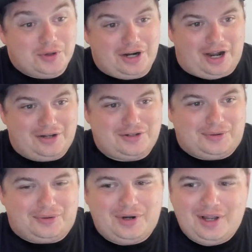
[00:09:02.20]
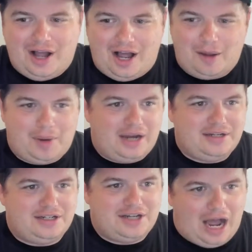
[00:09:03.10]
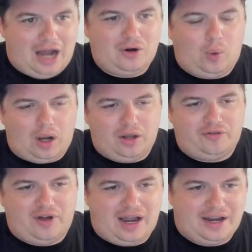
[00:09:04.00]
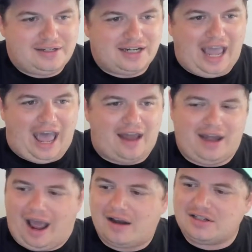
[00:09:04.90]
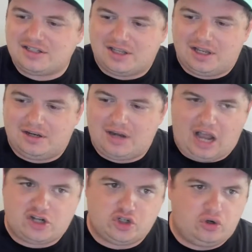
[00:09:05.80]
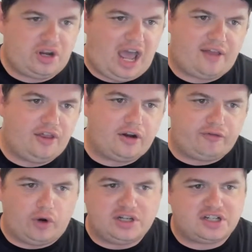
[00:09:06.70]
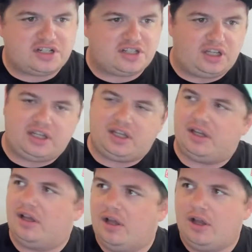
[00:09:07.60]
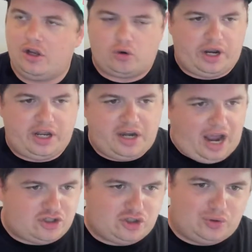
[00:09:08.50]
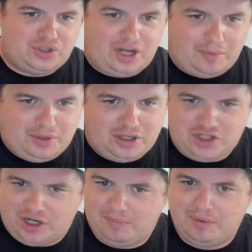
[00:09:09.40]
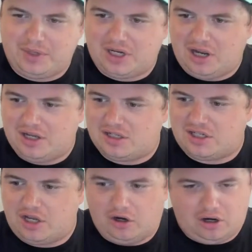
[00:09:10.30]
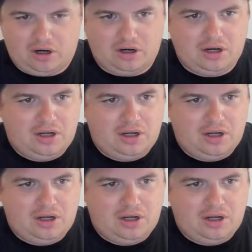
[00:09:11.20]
in high school, I did not qualify to CATNATS, the National Catholic Forensics League Grand National Championship, because in our